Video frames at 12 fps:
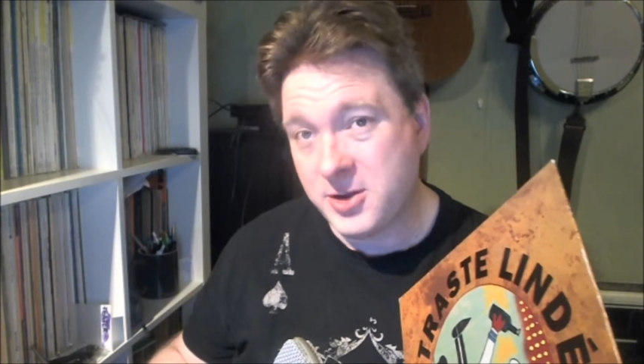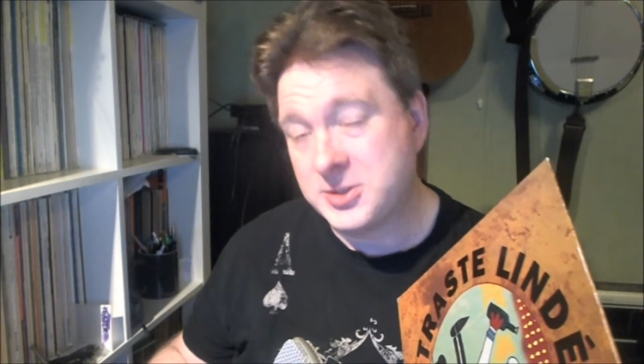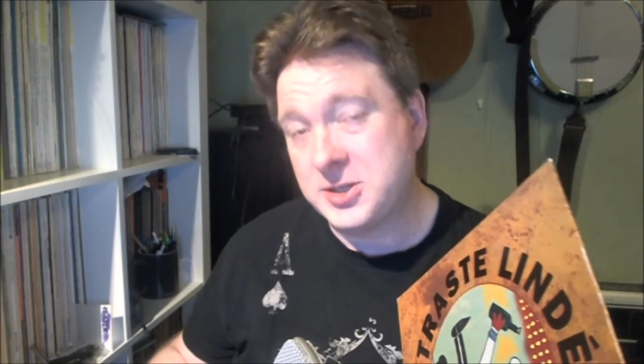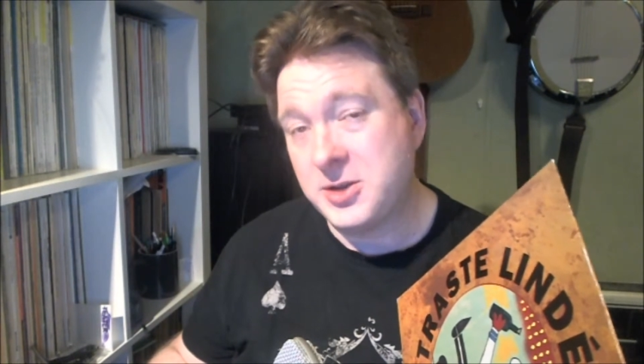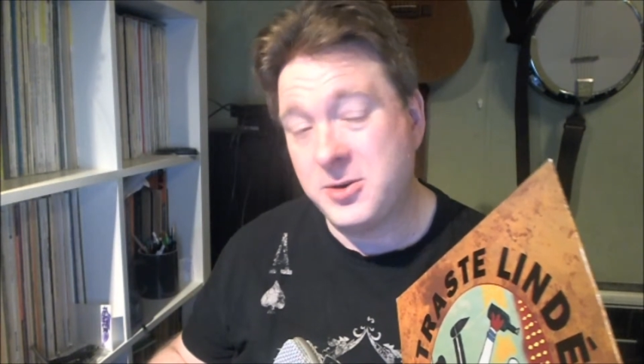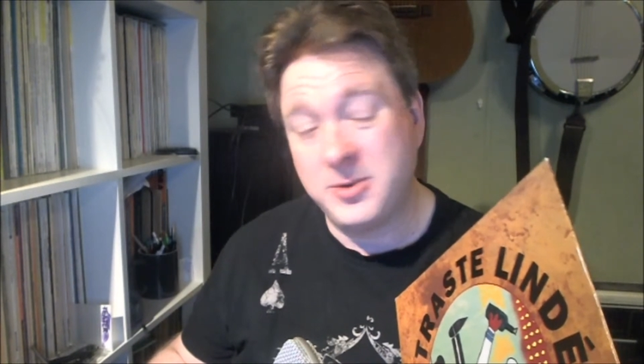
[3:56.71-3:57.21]

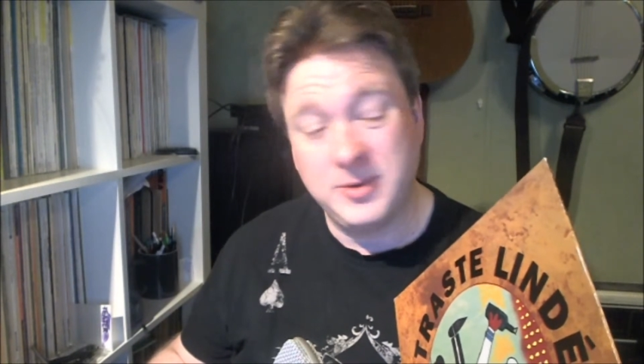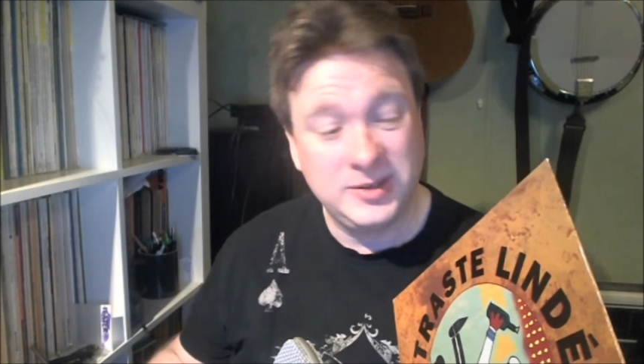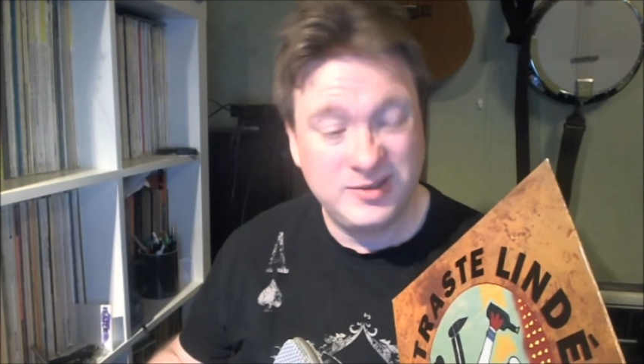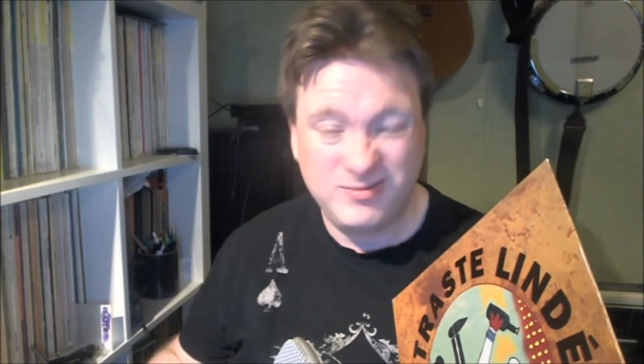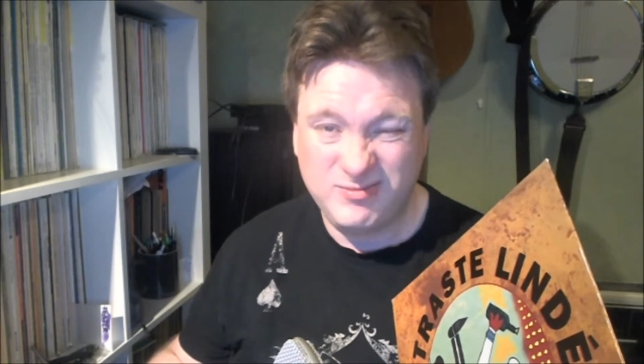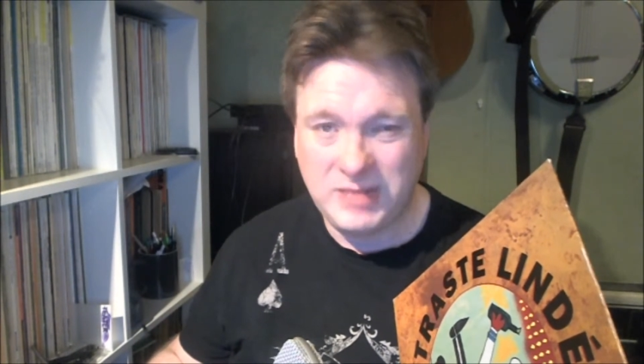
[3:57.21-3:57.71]
so
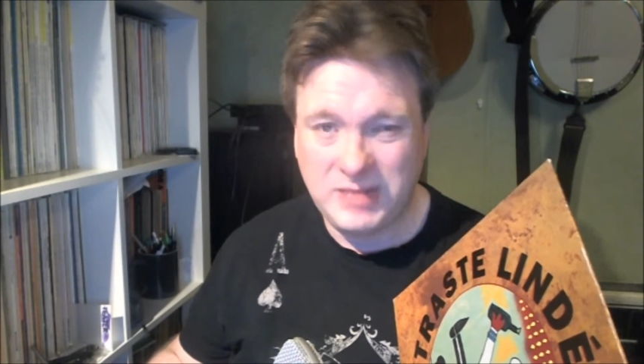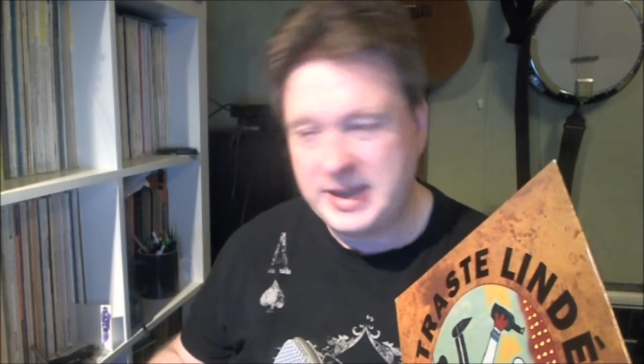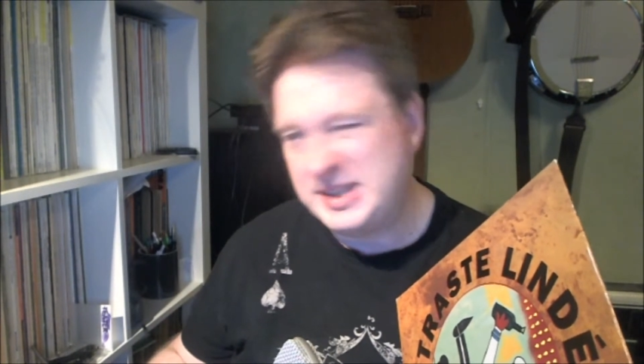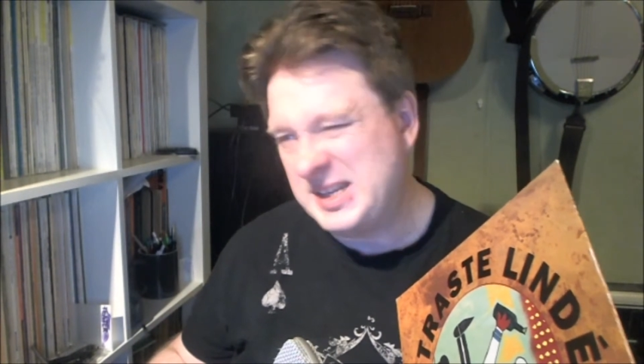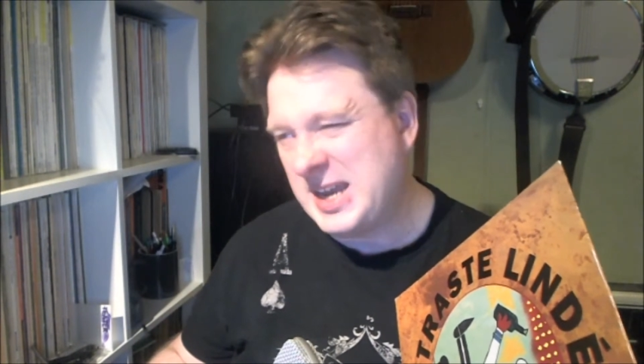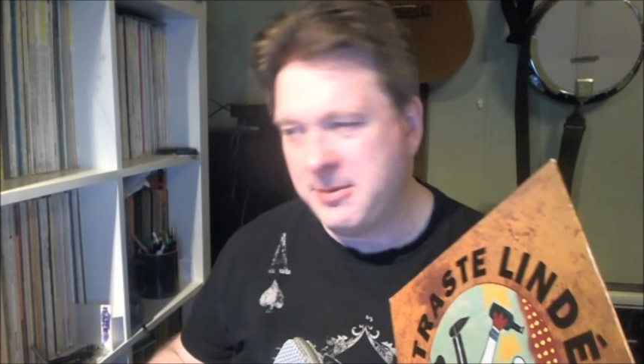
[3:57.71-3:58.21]
I
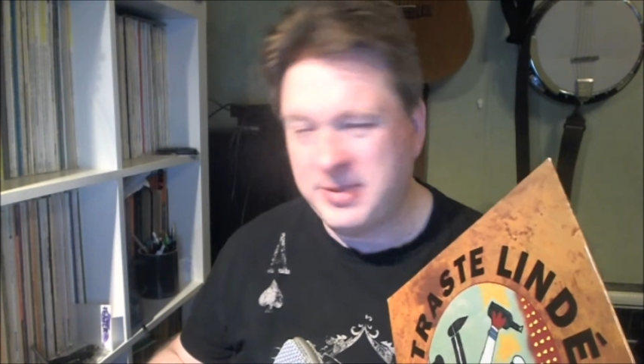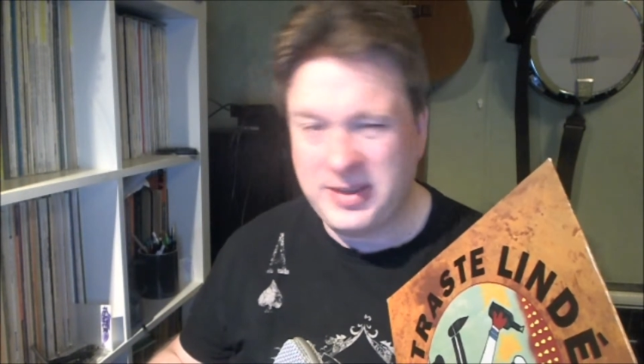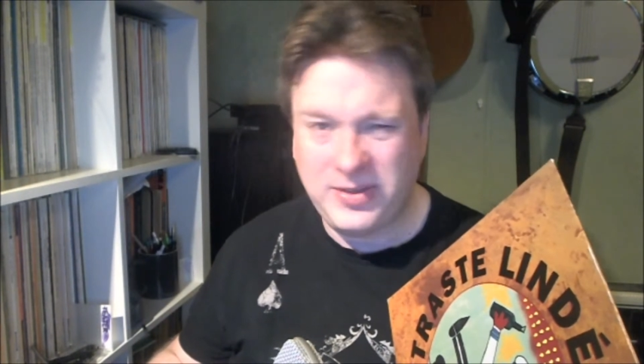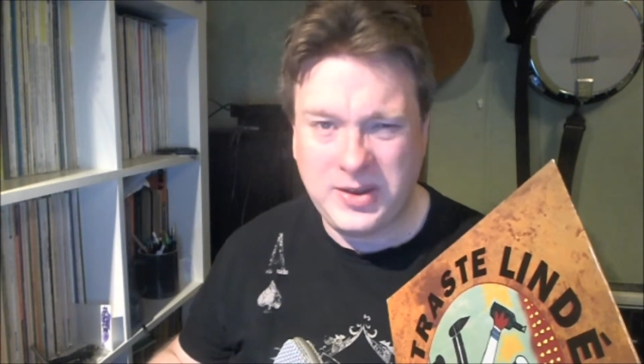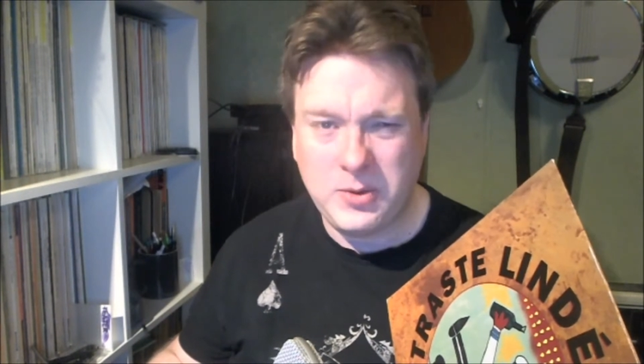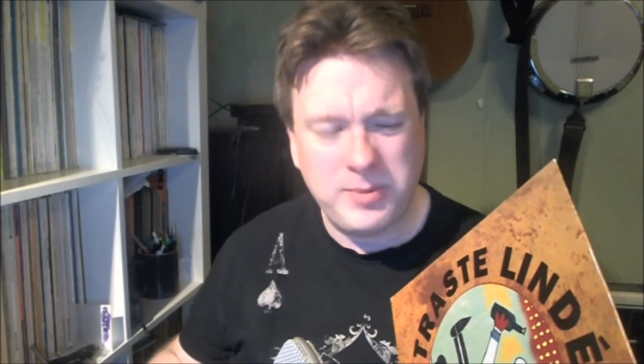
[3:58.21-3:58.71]
doubt that
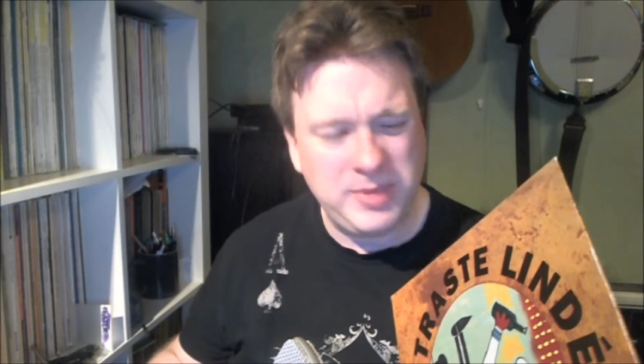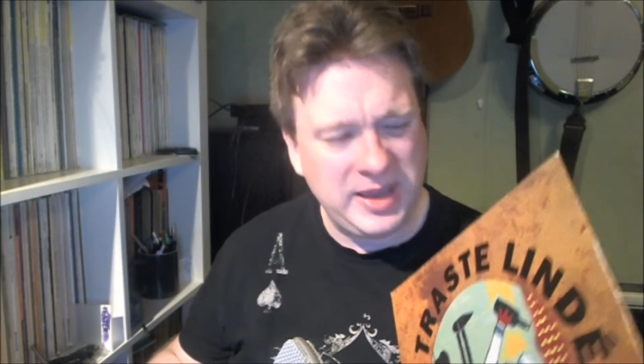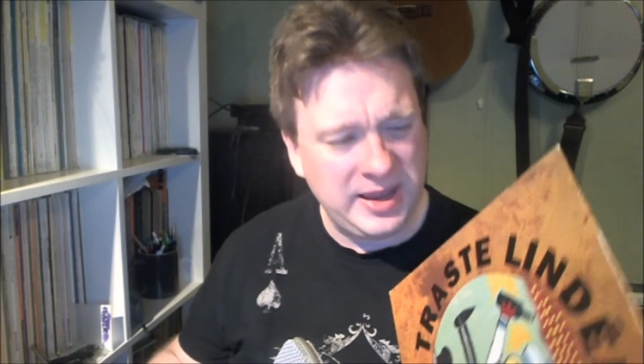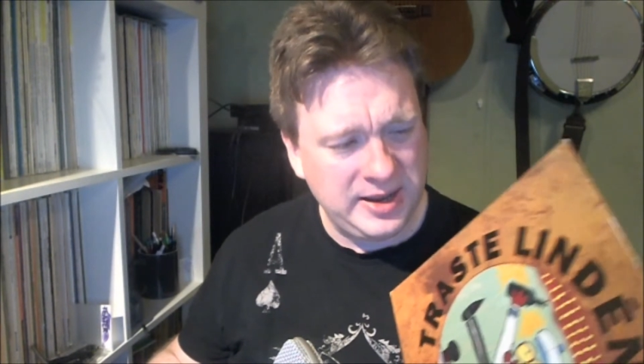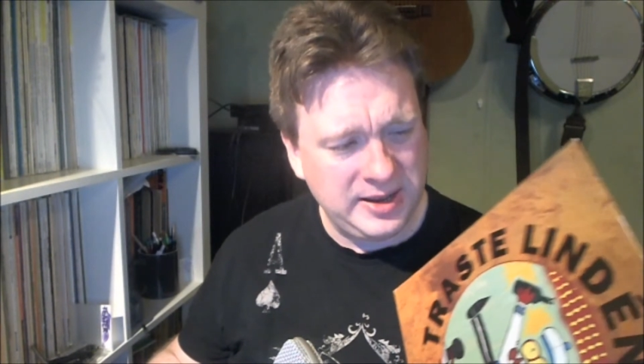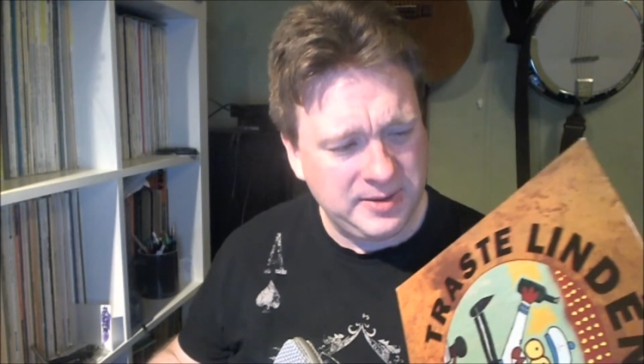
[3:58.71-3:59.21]
there will be
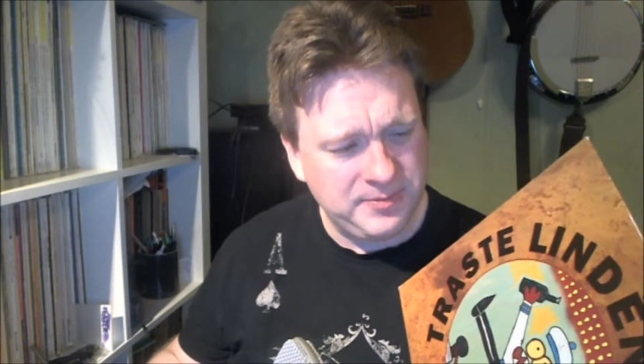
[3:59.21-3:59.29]
any.